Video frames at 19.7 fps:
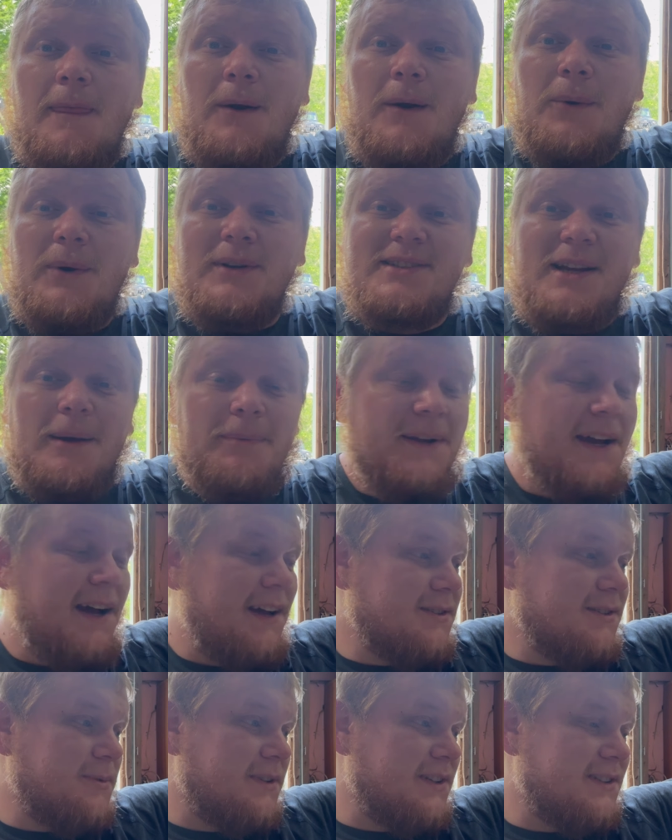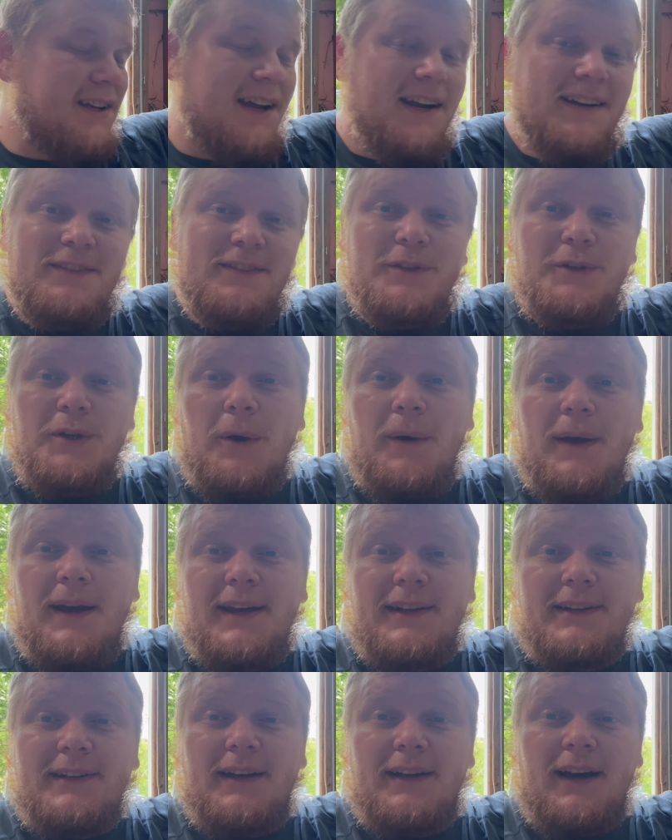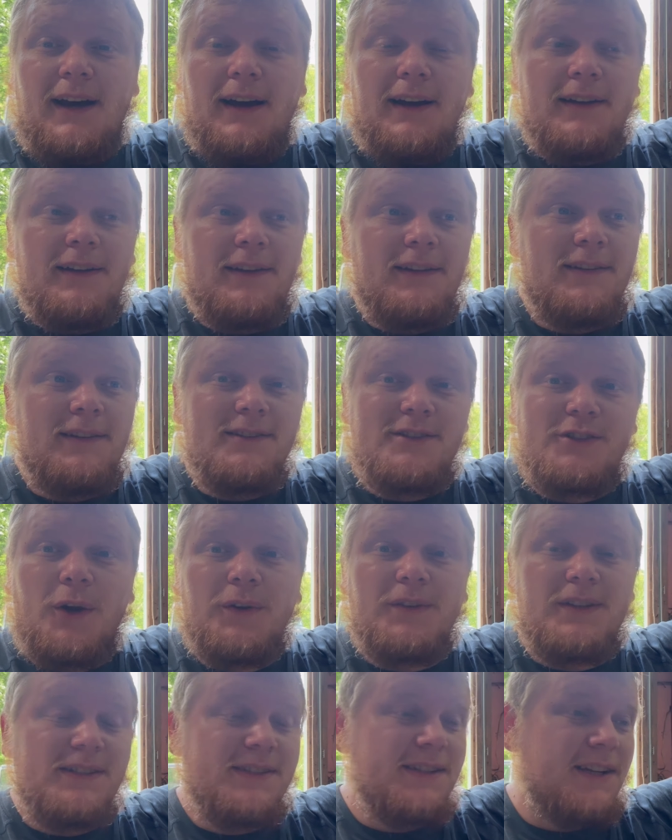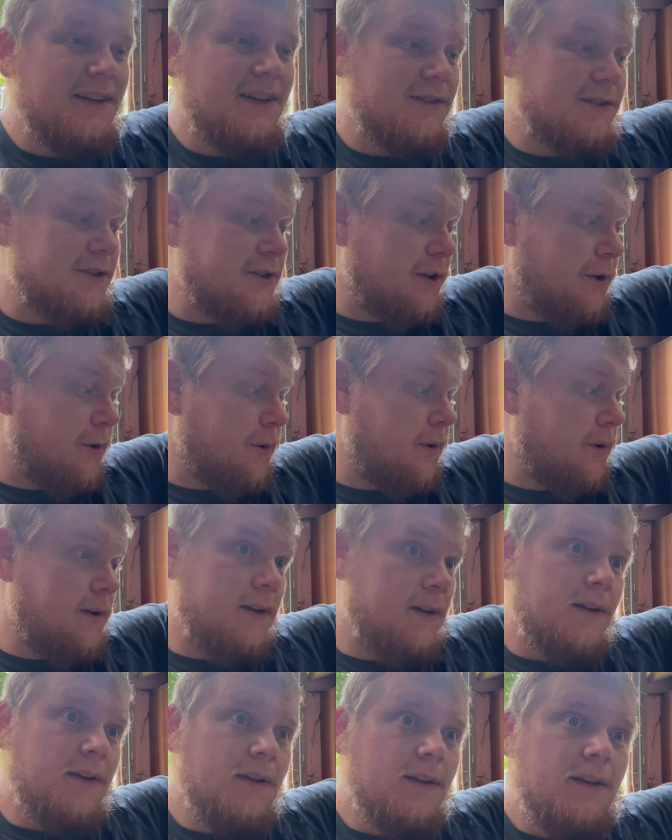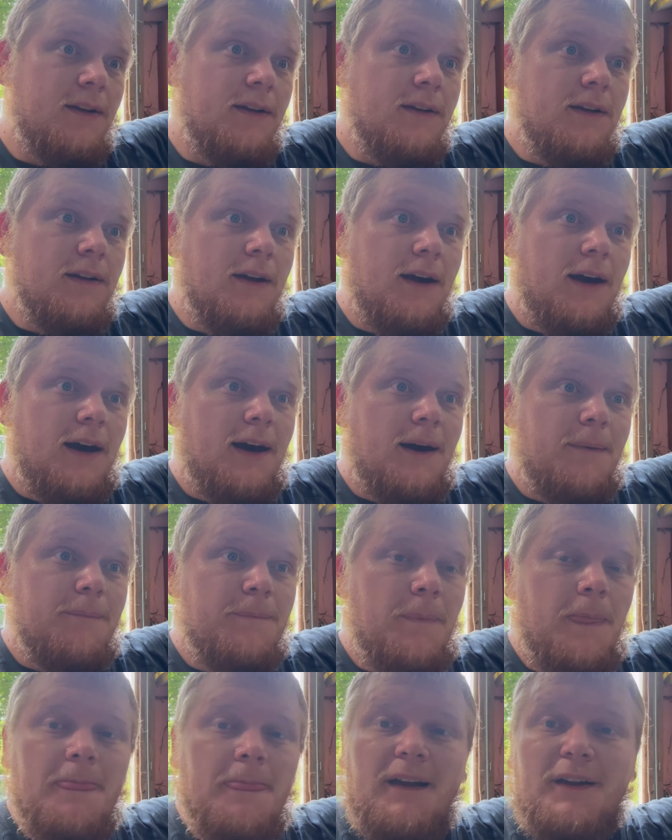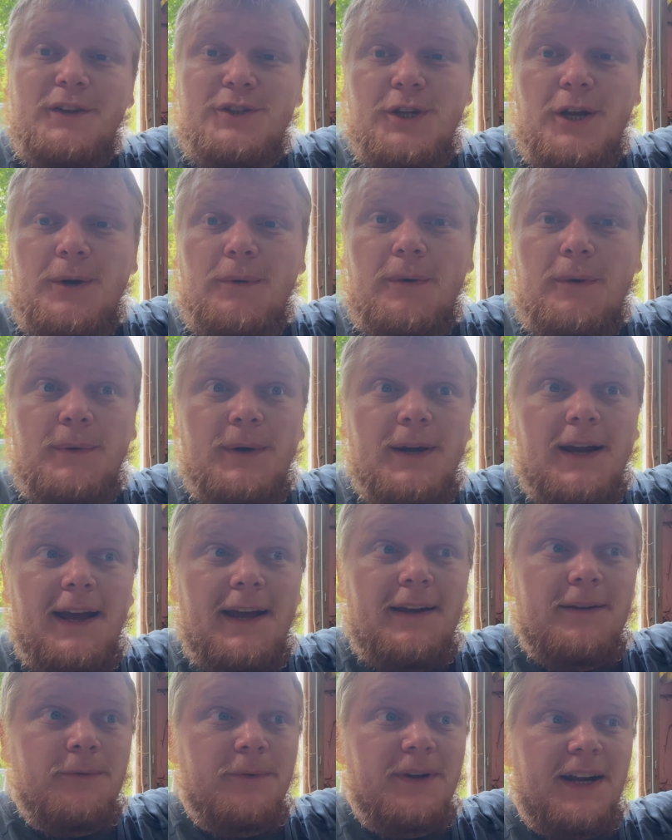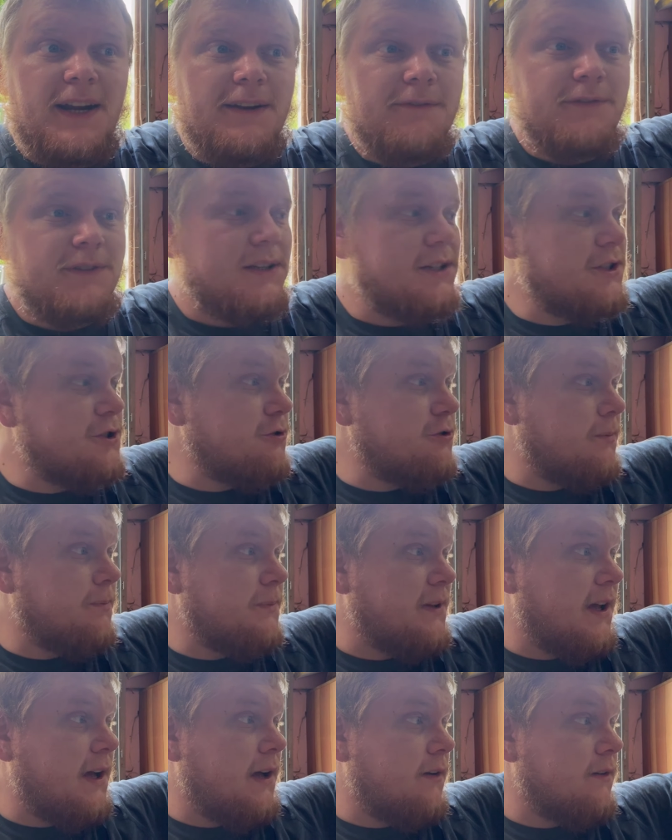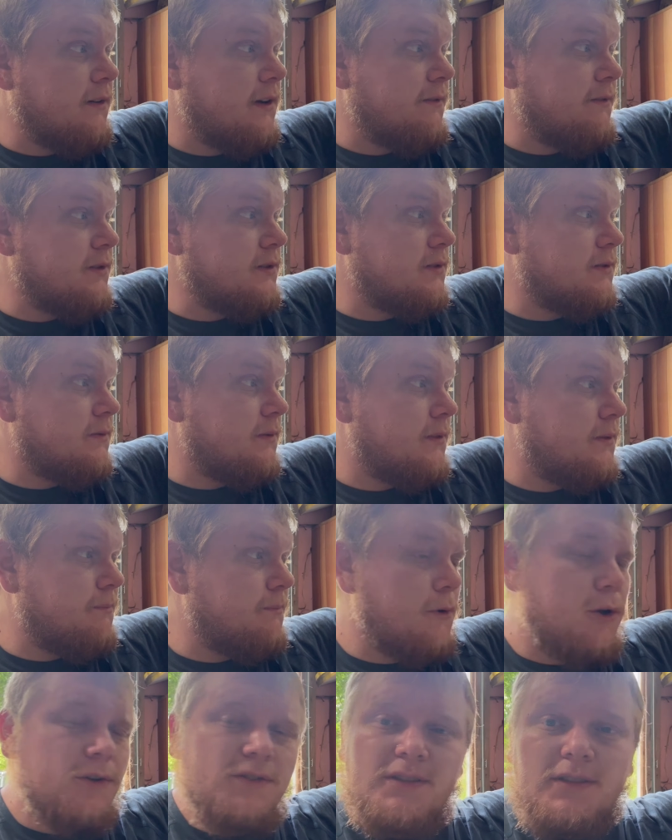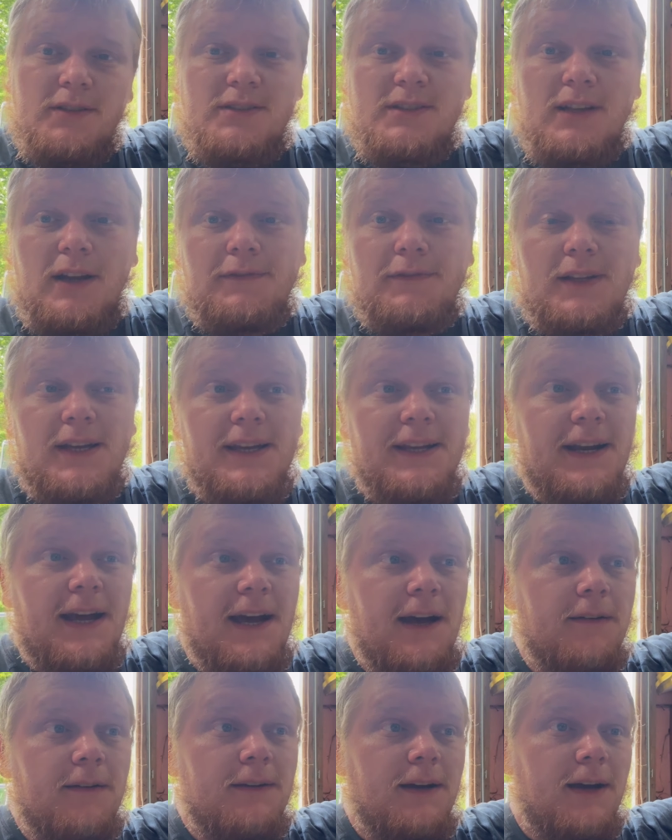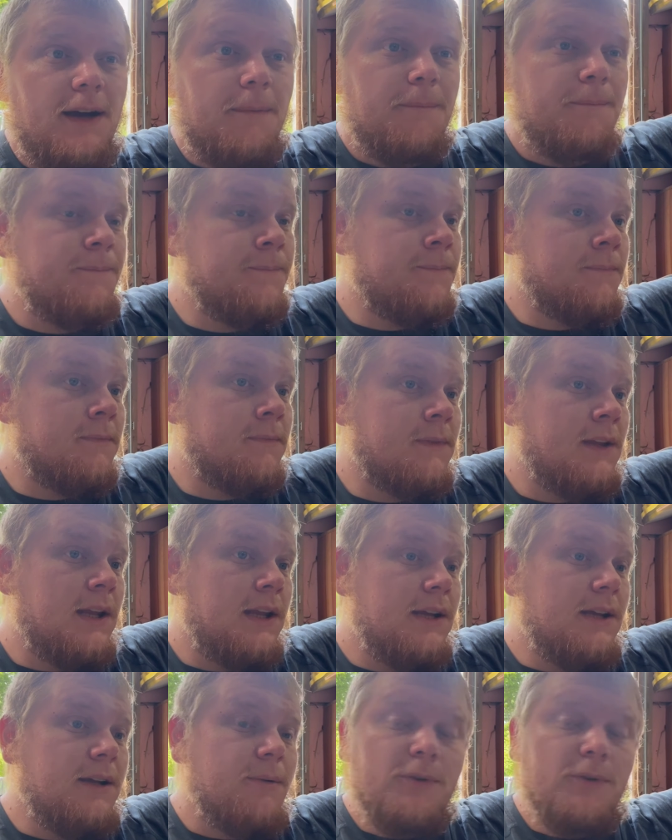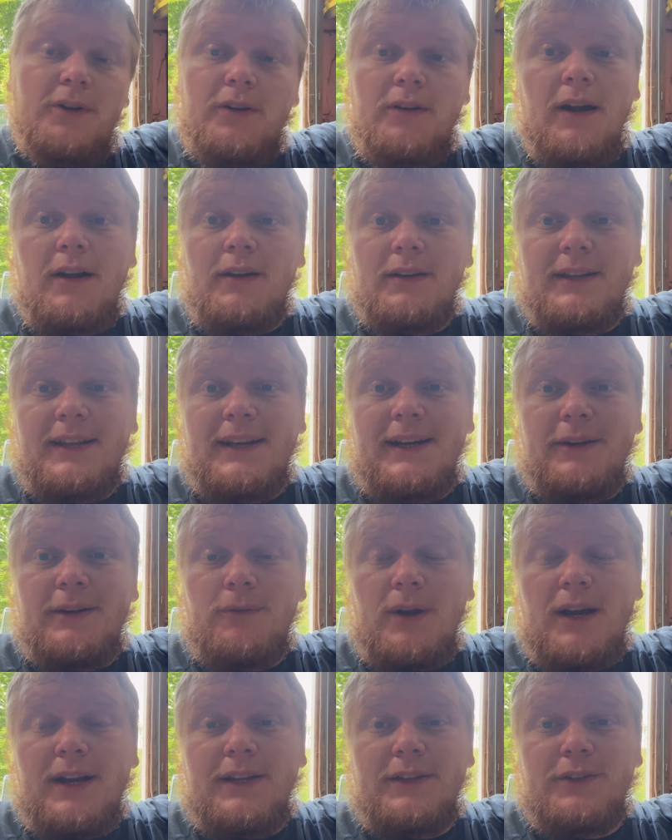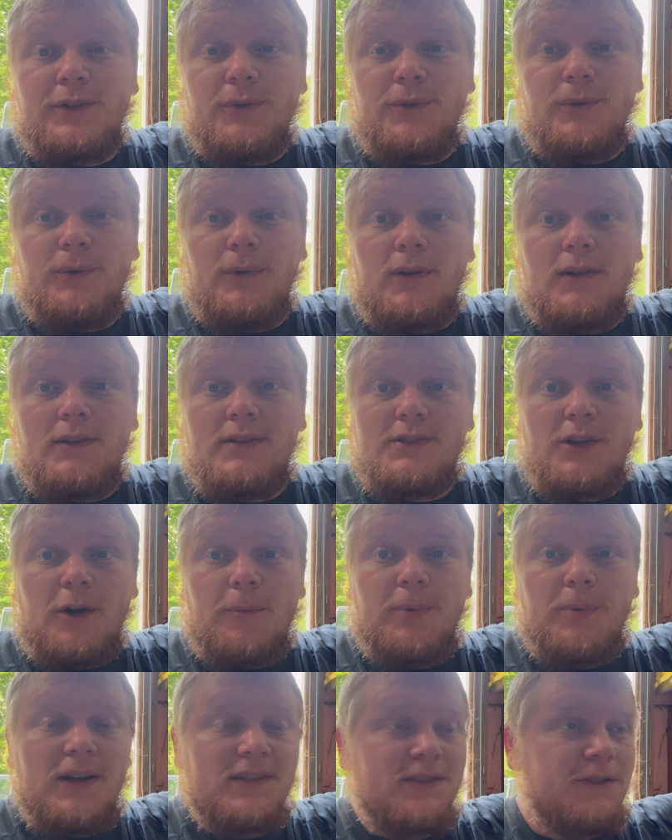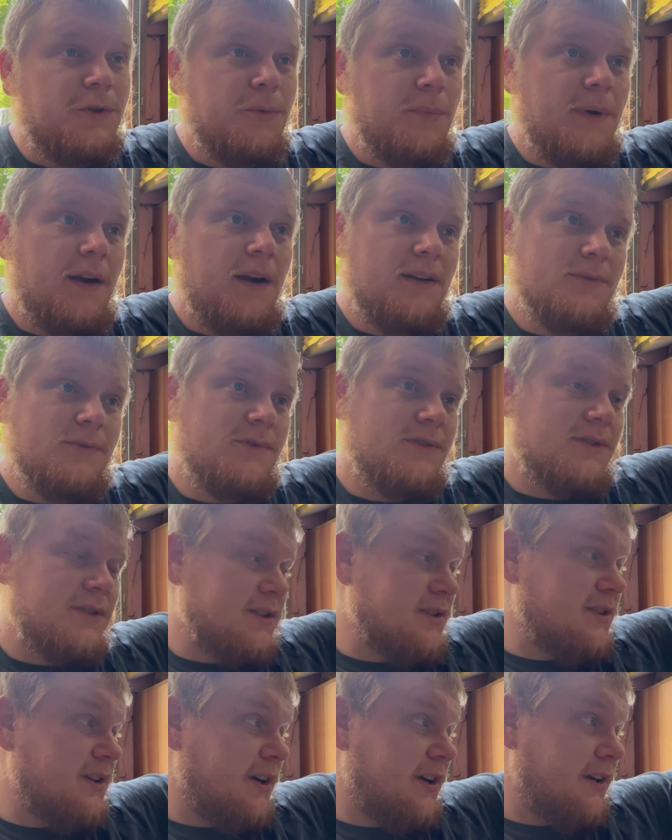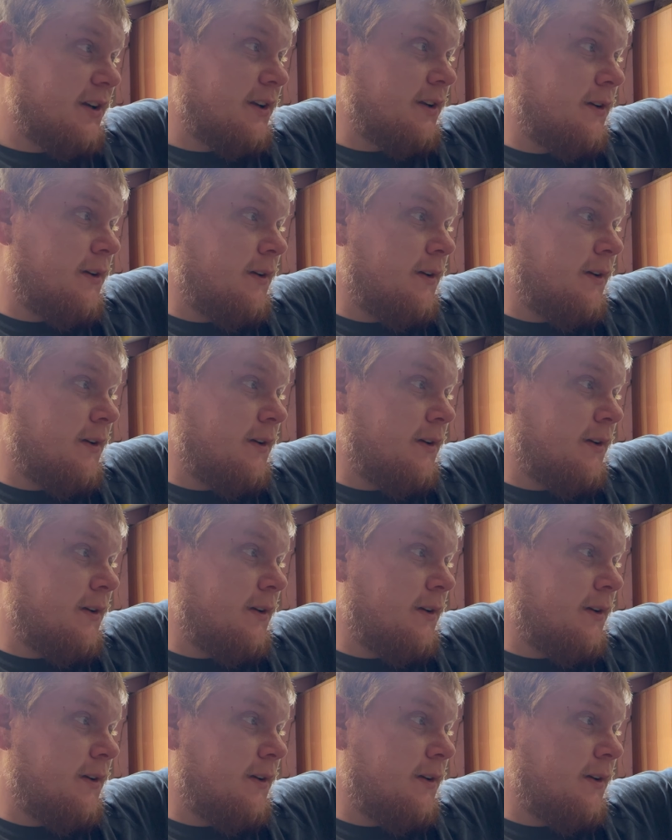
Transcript: what is up guys we decided to go ahead and uh, start these gears so um, i'll show you where we're at we got everything stripped down every most of the stuff laid out um, we're getting ready to start pressing new bearings which is exciting